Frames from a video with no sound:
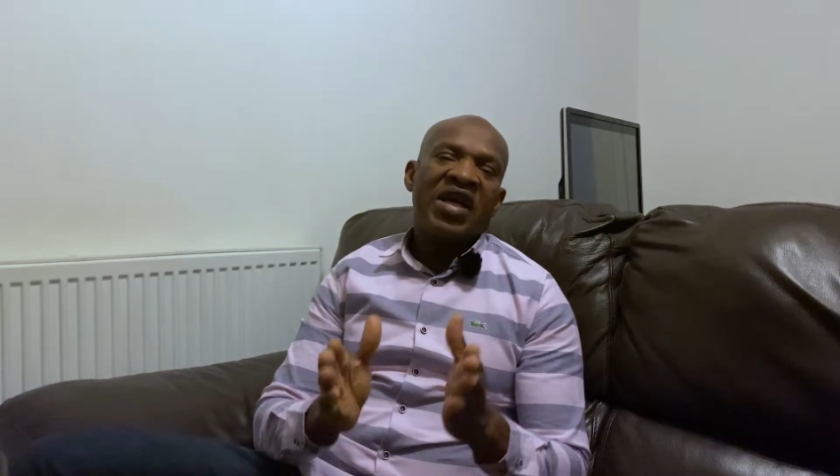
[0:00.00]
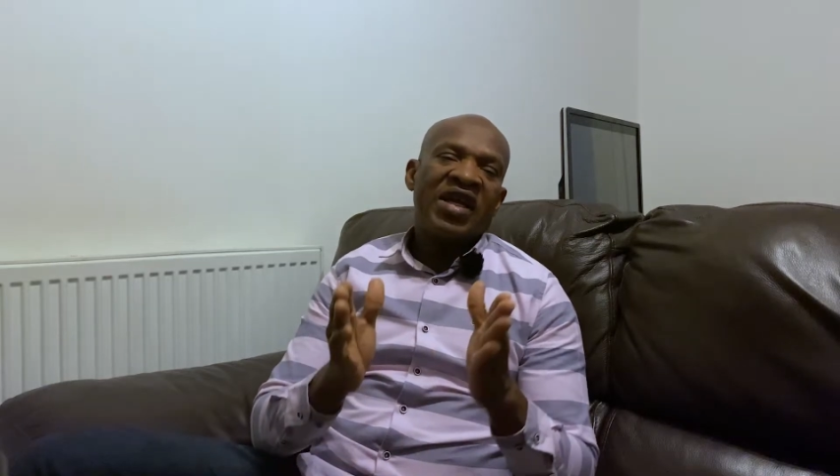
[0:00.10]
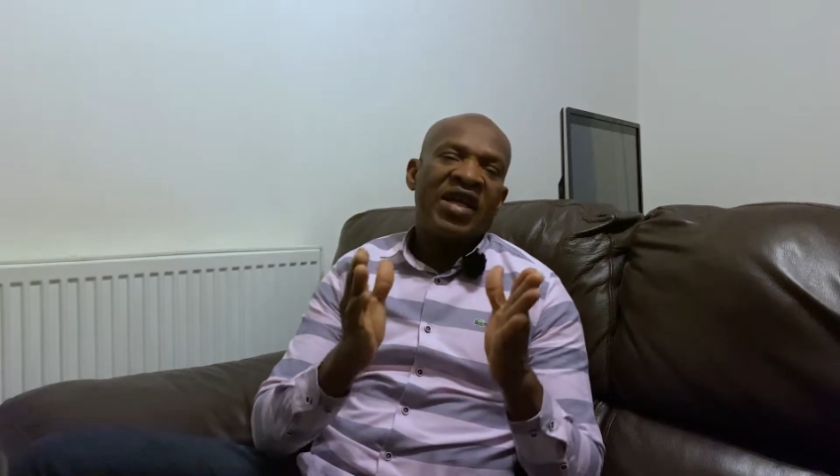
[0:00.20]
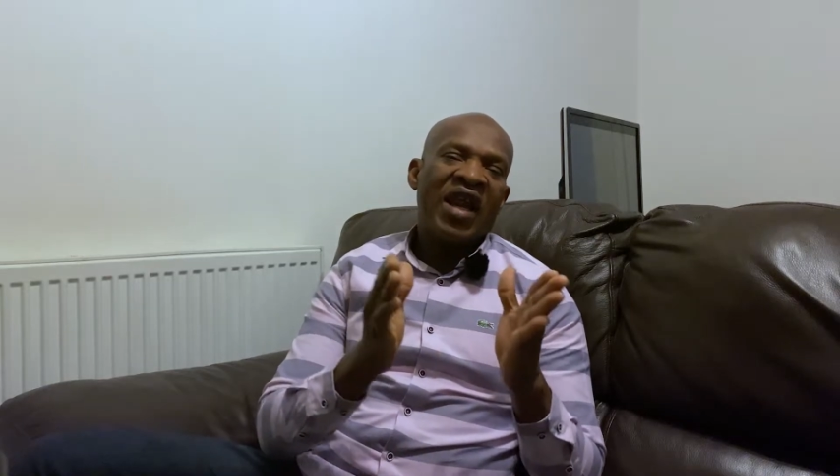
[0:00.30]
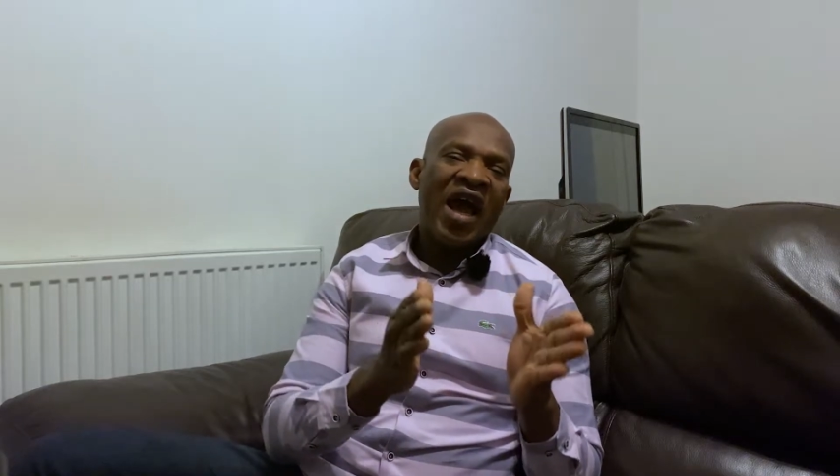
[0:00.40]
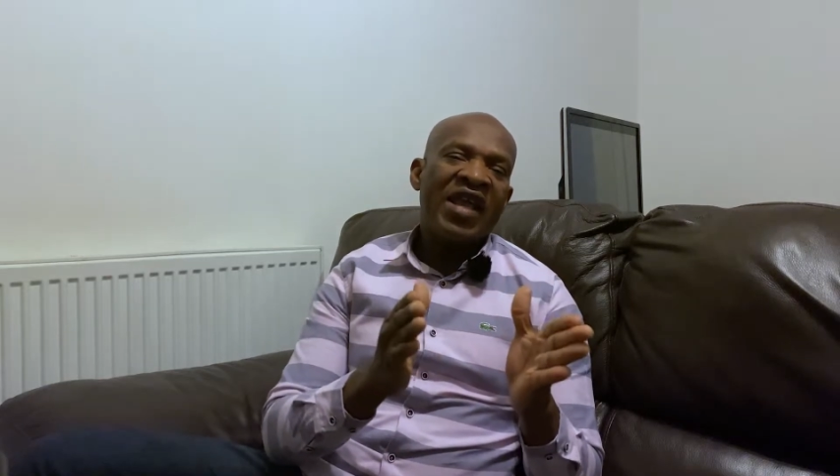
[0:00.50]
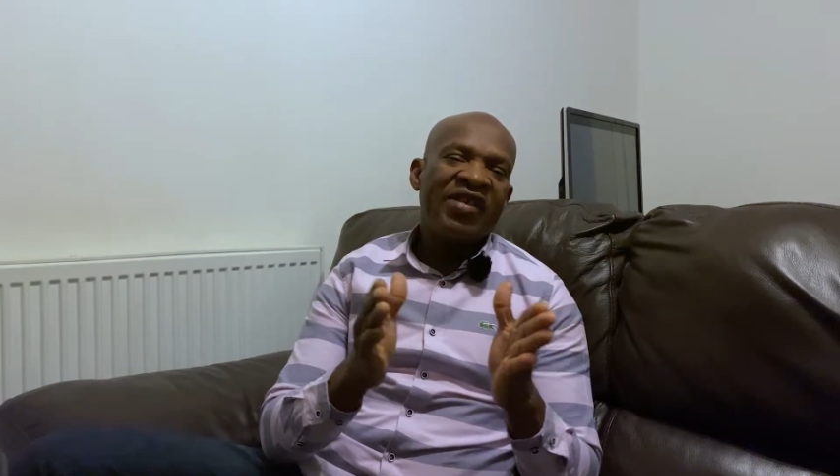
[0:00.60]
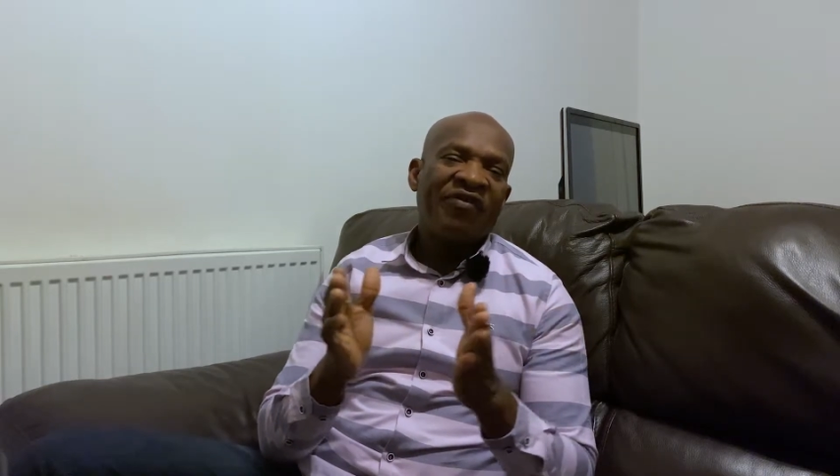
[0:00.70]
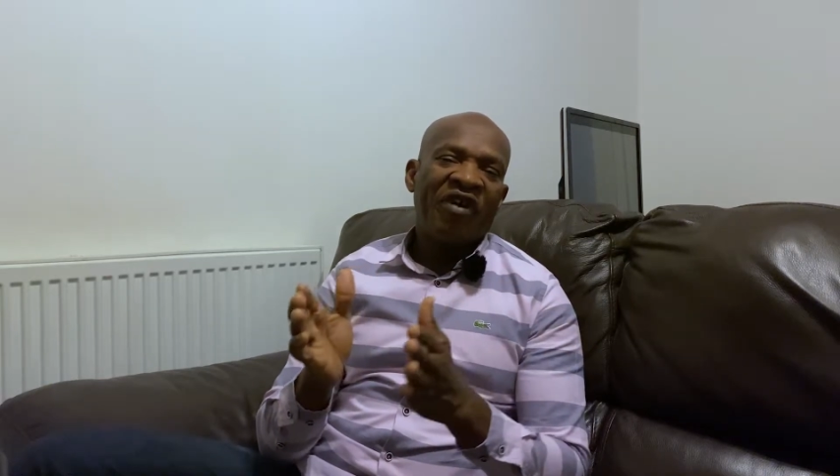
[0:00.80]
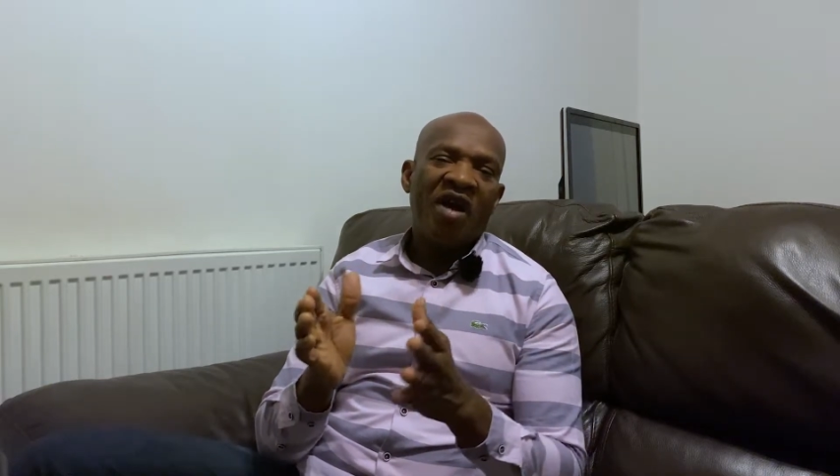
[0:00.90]

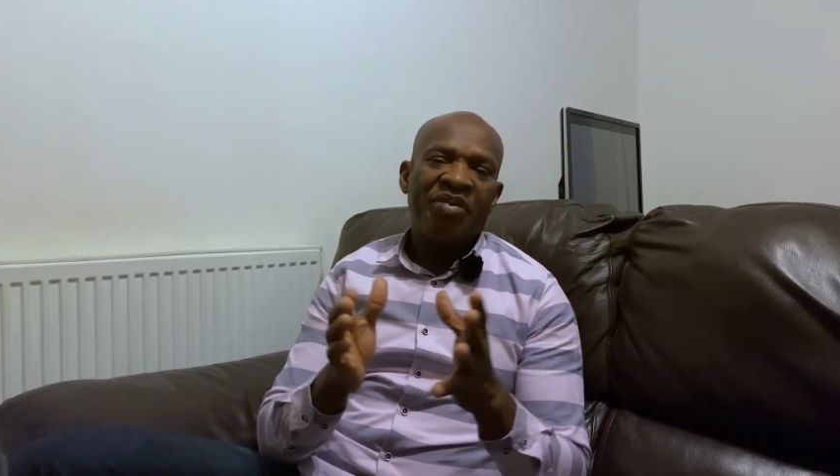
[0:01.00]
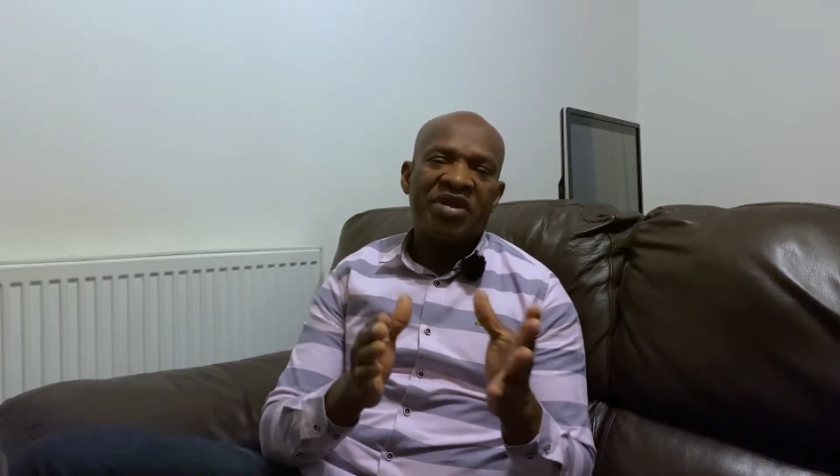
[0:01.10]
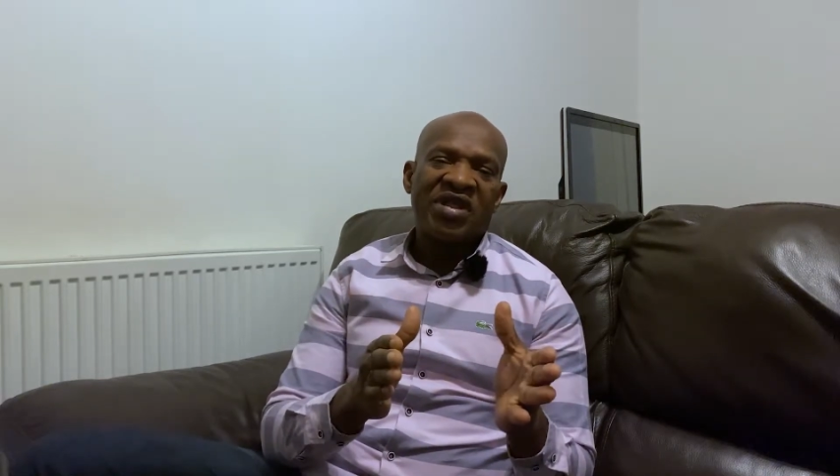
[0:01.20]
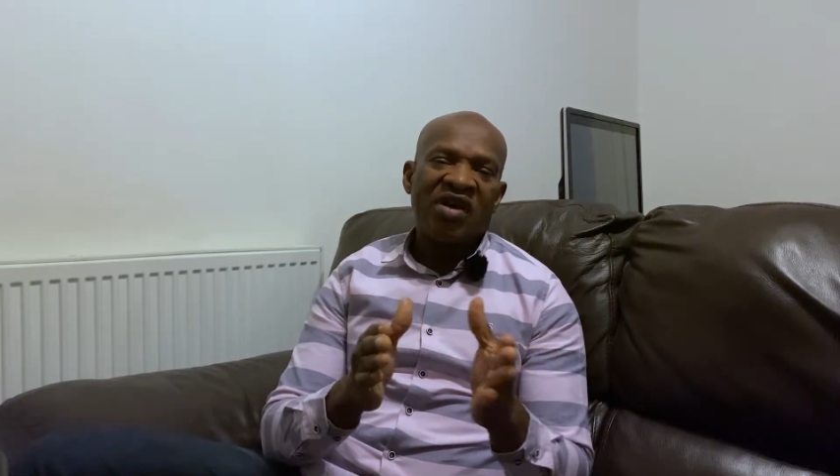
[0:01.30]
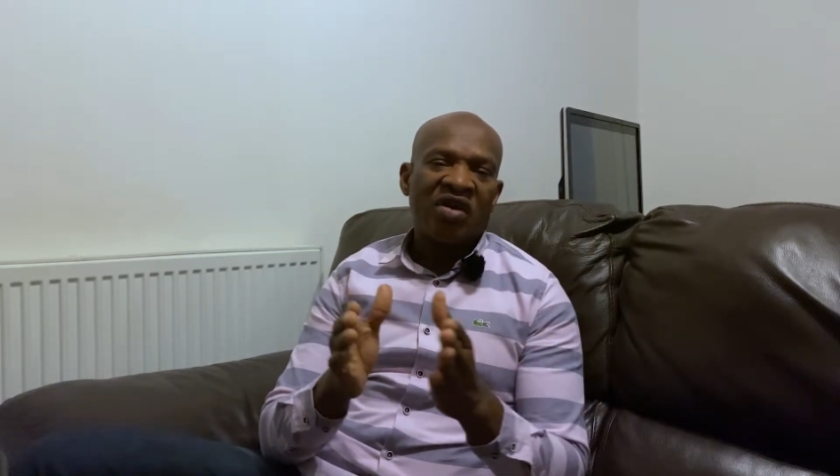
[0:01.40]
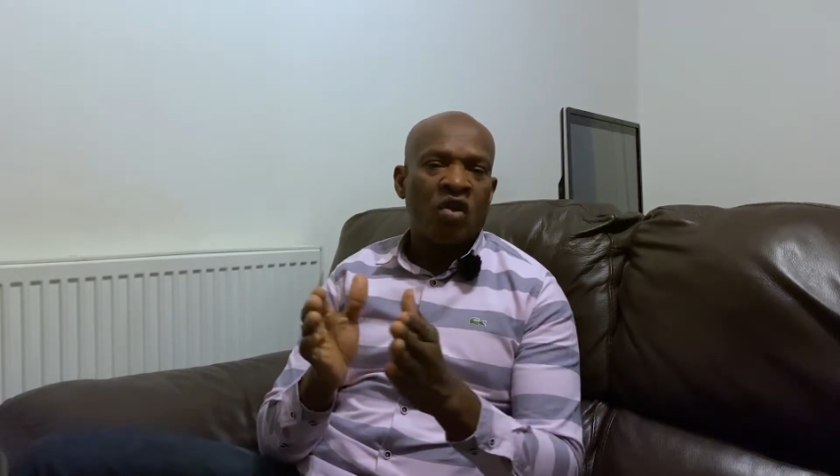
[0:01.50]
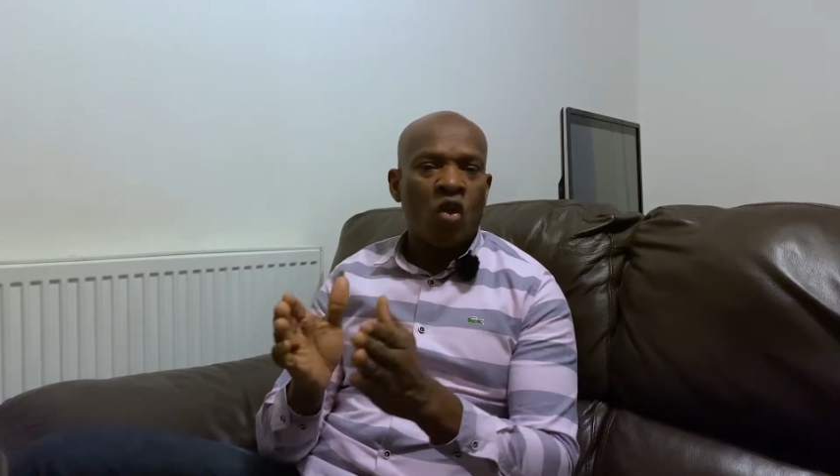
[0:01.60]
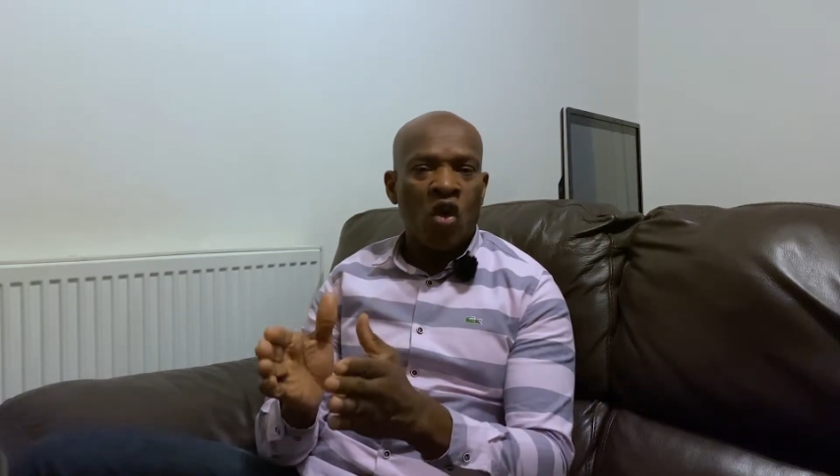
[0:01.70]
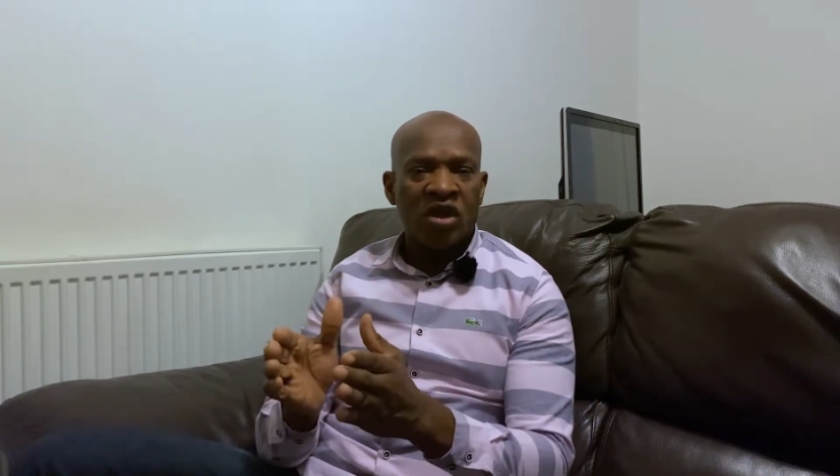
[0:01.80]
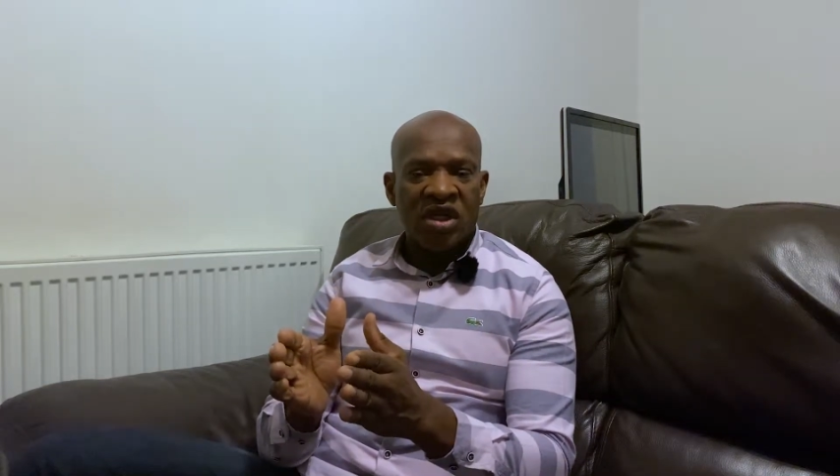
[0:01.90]
95% of the
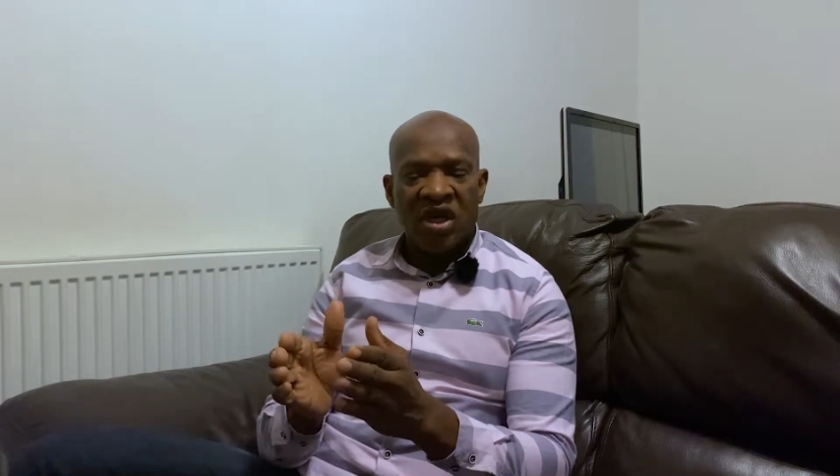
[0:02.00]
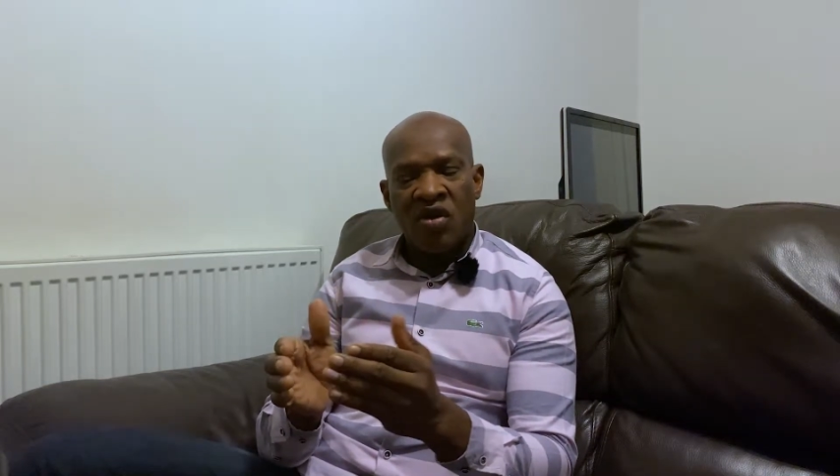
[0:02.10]
water